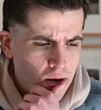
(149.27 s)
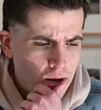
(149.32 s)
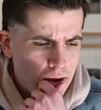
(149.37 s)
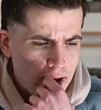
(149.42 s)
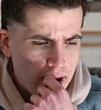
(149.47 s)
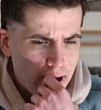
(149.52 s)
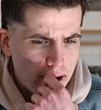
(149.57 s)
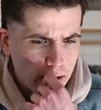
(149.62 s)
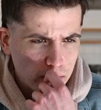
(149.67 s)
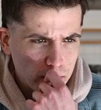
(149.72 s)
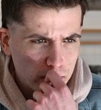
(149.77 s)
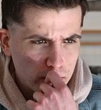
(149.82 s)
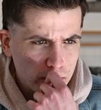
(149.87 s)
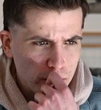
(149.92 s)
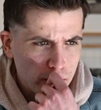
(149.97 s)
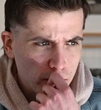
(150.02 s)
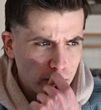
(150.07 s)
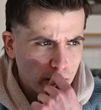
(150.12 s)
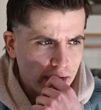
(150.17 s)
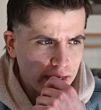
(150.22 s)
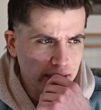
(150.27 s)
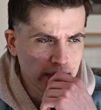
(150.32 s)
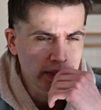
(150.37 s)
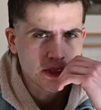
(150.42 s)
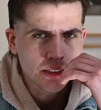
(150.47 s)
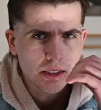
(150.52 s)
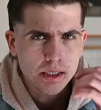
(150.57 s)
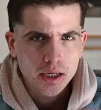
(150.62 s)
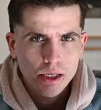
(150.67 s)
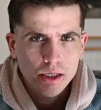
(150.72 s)
How do I
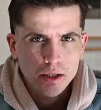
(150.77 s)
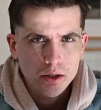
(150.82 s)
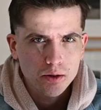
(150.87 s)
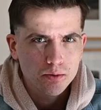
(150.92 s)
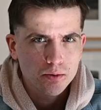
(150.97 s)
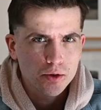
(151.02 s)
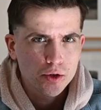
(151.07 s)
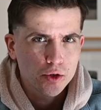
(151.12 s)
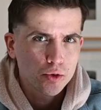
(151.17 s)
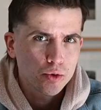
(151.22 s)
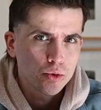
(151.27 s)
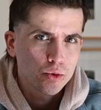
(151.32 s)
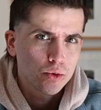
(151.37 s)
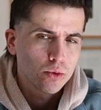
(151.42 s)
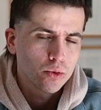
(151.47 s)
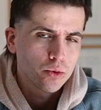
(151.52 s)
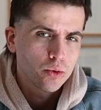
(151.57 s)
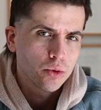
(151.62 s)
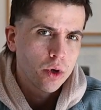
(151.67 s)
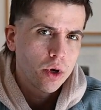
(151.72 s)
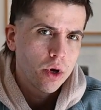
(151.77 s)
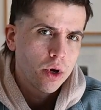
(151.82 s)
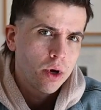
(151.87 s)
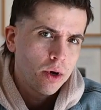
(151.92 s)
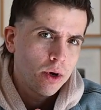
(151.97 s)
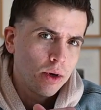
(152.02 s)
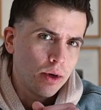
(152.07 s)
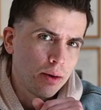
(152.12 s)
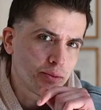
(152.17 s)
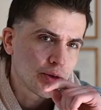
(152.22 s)
continue to
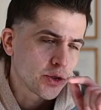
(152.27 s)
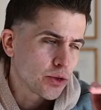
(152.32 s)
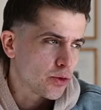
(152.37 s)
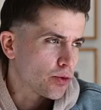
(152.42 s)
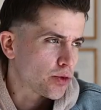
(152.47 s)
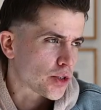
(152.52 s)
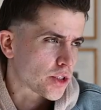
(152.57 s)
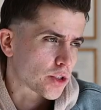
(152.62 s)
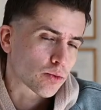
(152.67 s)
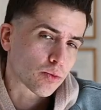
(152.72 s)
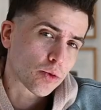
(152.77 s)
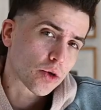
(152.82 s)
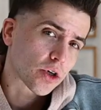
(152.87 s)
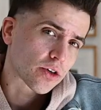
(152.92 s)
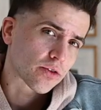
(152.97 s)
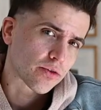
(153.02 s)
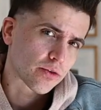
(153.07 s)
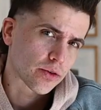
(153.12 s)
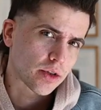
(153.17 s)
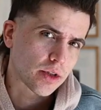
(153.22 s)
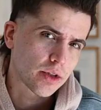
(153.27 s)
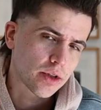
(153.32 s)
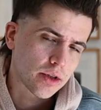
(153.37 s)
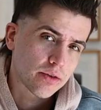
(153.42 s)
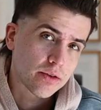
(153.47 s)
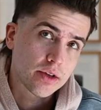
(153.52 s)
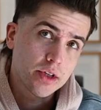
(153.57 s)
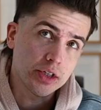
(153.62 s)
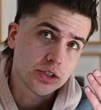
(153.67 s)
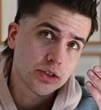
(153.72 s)
produce this work for
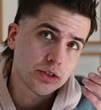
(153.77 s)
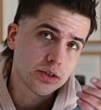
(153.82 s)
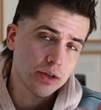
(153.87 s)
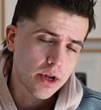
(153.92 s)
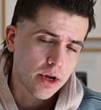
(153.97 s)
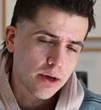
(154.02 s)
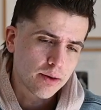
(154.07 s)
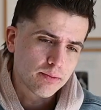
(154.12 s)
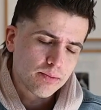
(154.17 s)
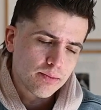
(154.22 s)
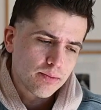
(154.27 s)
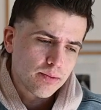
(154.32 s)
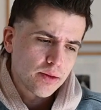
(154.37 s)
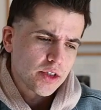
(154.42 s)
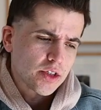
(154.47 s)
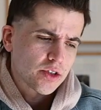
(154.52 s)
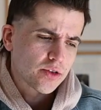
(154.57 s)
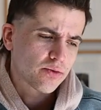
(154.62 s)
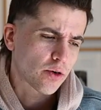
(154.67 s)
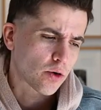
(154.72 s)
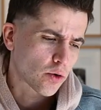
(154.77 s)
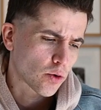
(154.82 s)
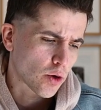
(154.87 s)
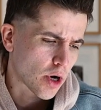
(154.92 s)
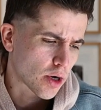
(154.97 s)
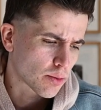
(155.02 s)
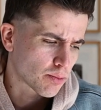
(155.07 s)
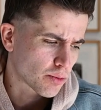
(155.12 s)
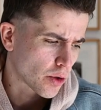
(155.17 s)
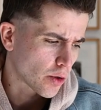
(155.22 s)
this this photo
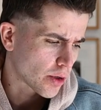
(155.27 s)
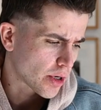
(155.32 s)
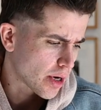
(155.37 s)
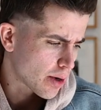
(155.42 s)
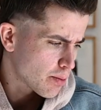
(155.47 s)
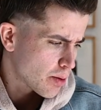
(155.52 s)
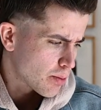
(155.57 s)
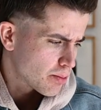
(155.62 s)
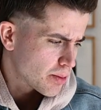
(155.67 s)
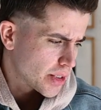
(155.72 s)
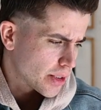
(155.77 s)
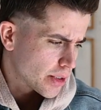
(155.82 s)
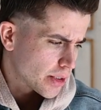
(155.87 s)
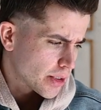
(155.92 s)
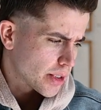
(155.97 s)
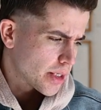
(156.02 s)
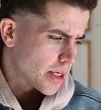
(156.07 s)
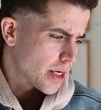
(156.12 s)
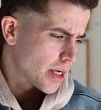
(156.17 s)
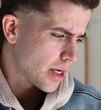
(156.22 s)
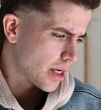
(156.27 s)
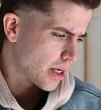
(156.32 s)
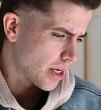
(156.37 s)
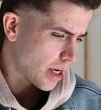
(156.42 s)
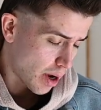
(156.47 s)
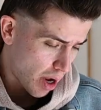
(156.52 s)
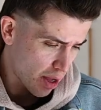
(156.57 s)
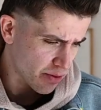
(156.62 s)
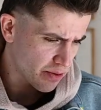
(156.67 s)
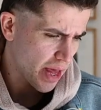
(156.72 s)
art program I'm here
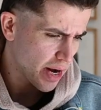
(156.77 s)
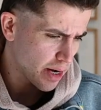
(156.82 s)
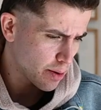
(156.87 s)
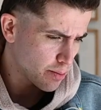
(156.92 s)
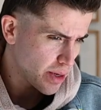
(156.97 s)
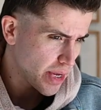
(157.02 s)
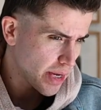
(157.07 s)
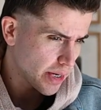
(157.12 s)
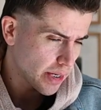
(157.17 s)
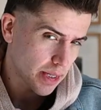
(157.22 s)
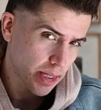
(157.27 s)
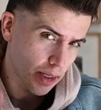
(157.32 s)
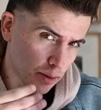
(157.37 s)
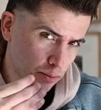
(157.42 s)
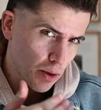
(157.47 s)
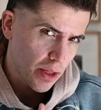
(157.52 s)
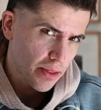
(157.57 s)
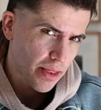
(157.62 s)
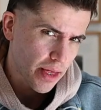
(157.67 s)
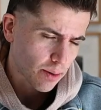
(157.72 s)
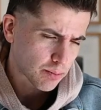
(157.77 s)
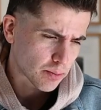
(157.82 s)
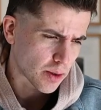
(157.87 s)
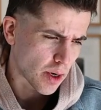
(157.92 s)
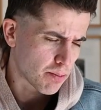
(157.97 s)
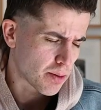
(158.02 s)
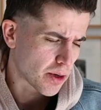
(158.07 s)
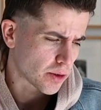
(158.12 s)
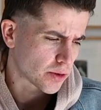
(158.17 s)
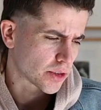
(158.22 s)
that I'm in, that I'm
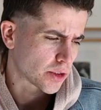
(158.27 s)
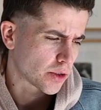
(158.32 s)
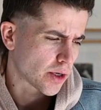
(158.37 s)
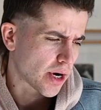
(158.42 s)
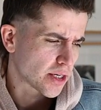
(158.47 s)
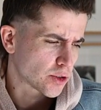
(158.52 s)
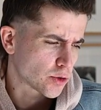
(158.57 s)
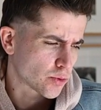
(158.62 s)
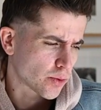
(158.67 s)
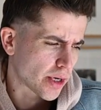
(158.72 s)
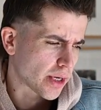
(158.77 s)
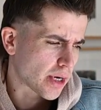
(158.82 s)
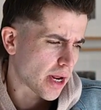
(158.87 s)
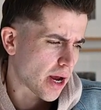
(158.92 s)
about to graduate?